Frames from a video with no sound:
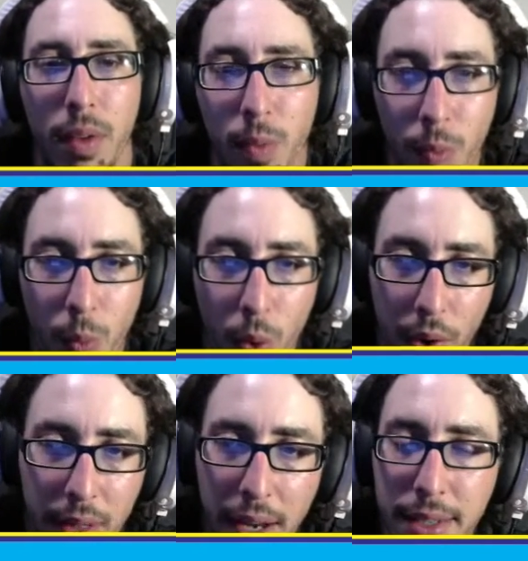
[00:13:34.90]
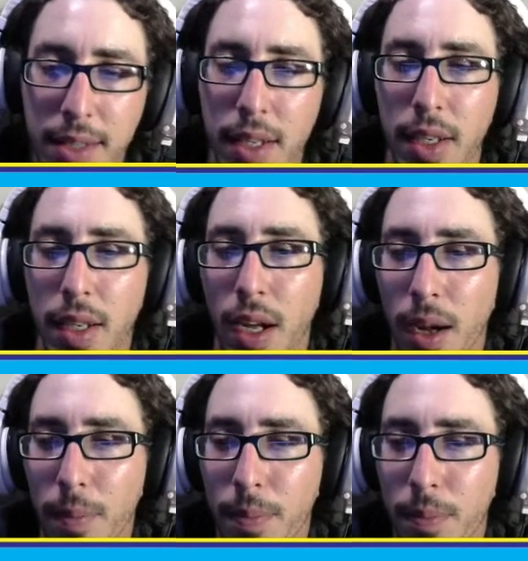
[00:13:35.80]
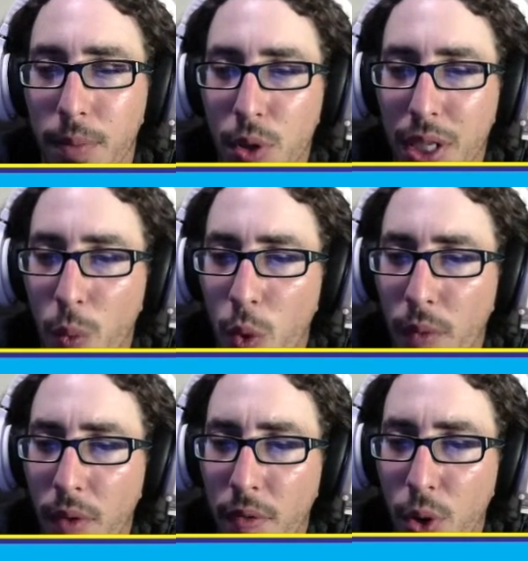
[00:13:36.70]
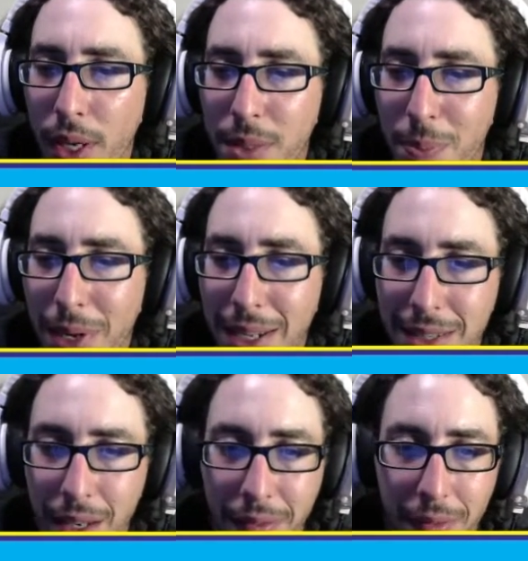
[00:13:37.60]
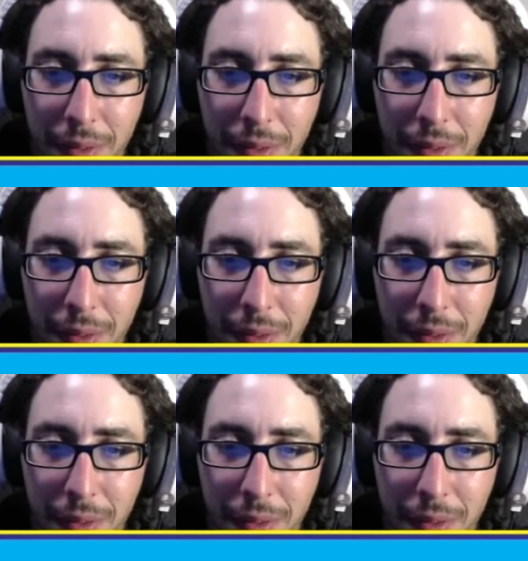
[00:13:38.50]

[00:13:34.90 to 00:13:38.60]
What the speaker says: word that is. So it's got 1 review. It's positive.